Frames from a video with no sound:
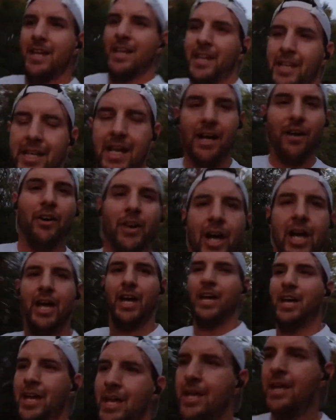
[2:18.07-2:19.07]
Now,
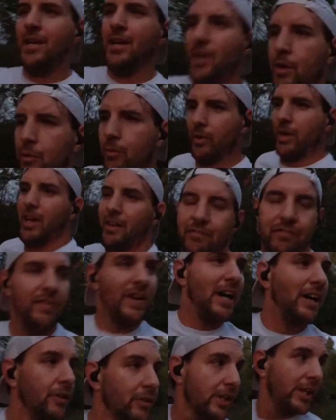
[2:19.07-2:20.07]
what I've
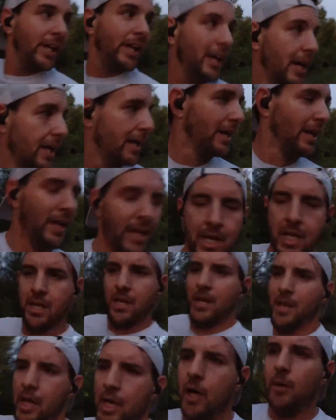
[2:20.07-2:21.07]
found
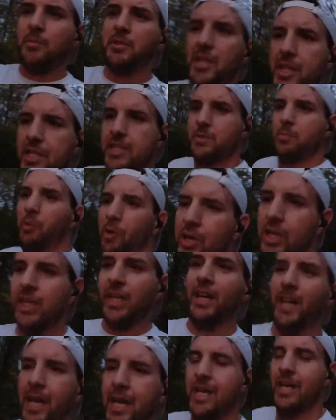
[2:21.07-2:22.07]
up to this point
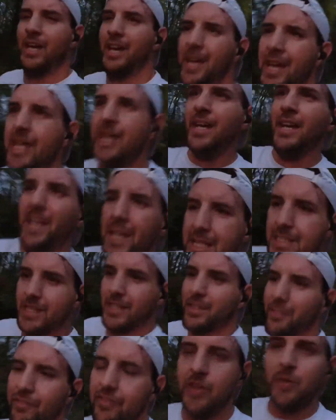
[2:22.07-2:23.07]
is that
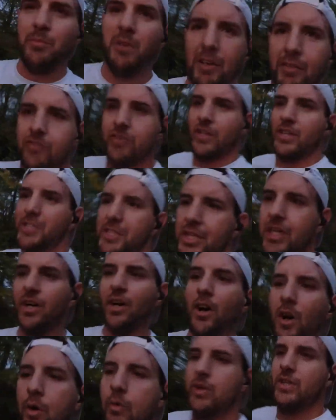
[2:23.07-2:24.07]
the Fitbit Versa
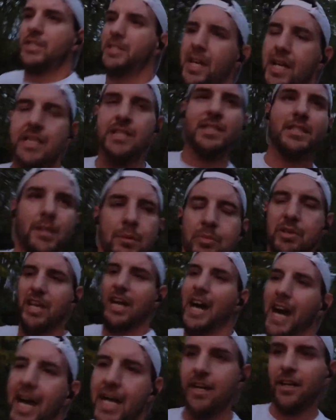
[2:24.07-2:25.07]
always tends to be
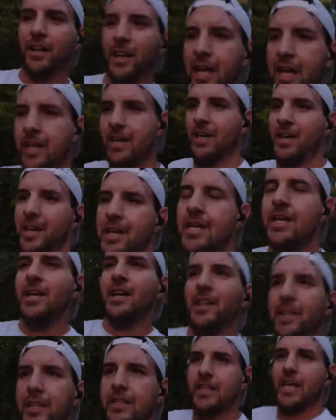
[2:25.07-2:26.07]
higher
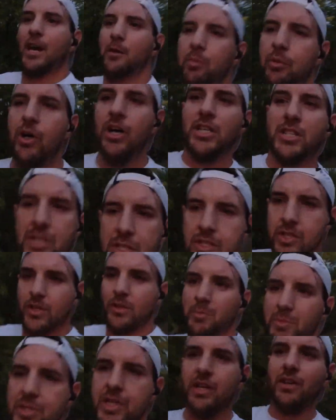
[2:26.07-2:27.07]
than the Apple Watch in
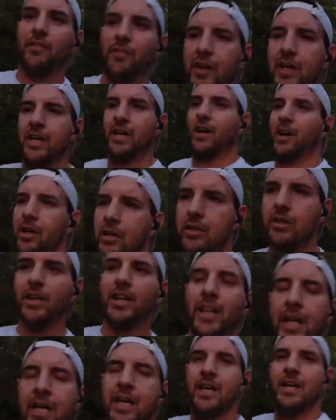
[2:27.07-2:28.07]
terms of heart rate.